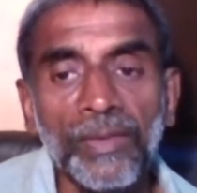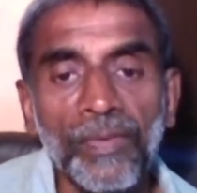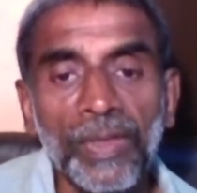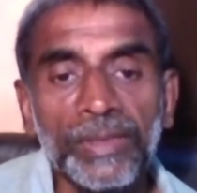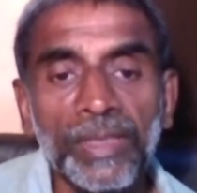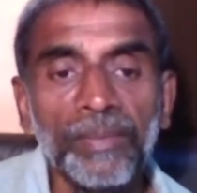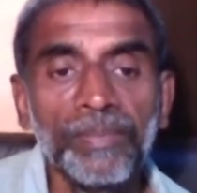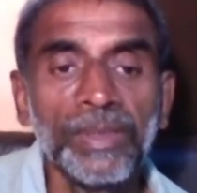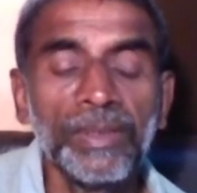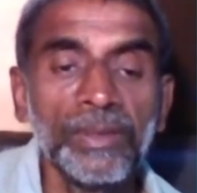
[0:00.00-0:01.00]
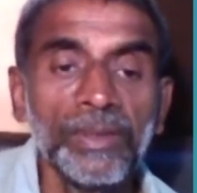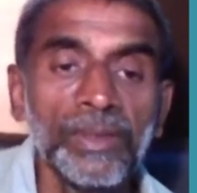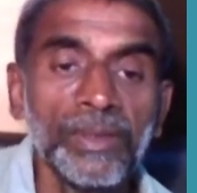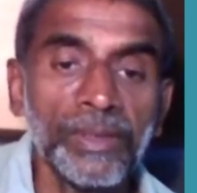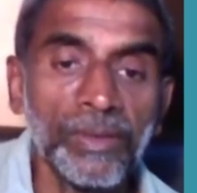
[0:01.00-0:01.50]
For example,
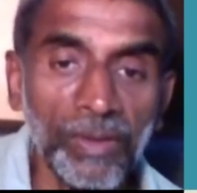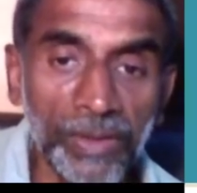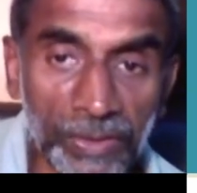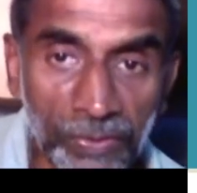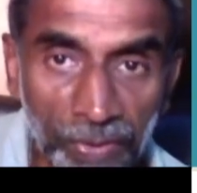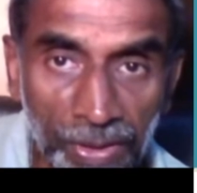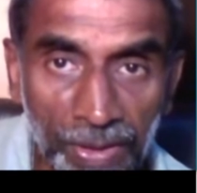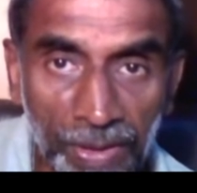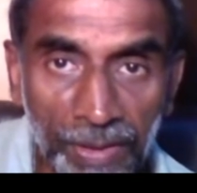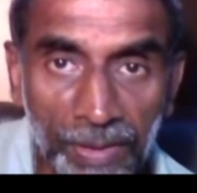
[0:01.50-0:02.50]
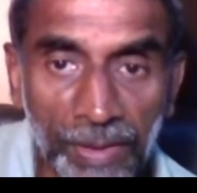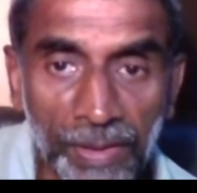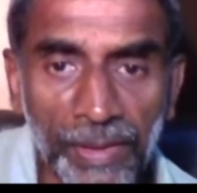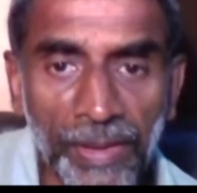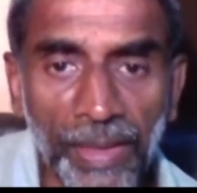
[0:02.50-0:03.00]
in northern Sweden,
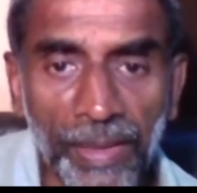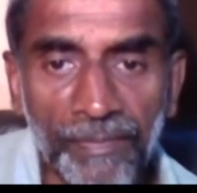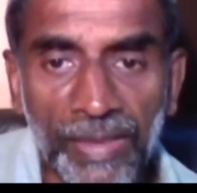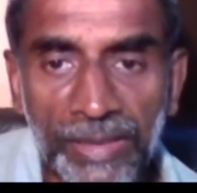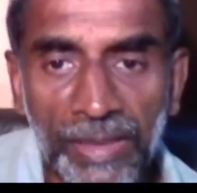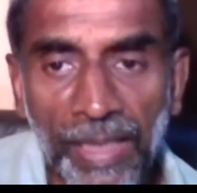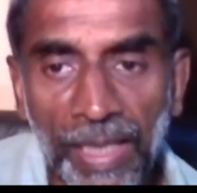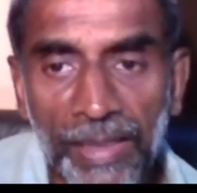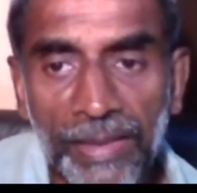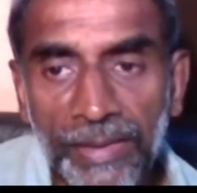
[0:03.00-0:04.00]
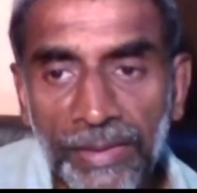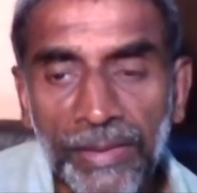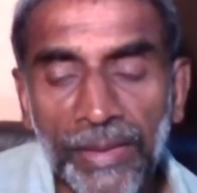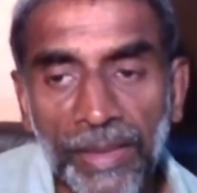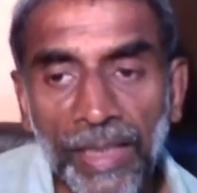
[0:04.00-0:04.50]
in Western Ireland,
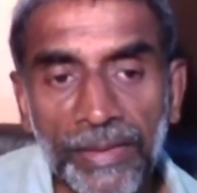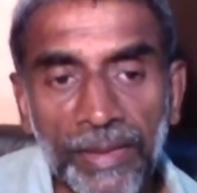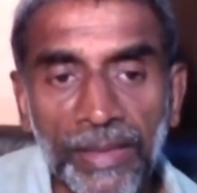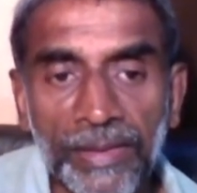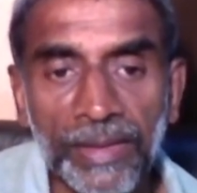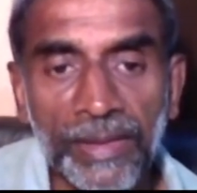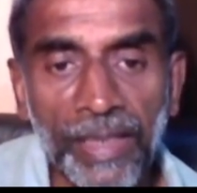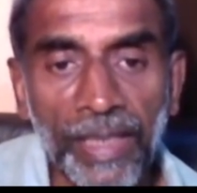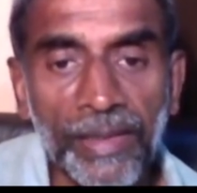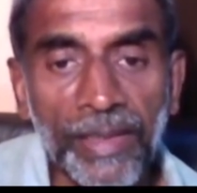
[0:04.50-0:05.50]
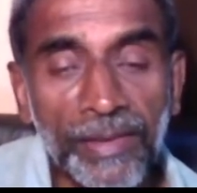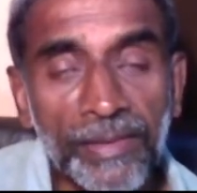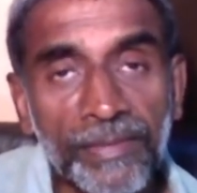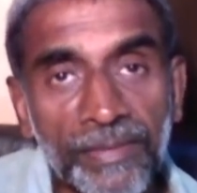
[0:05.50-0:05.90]
Catholics in Canada,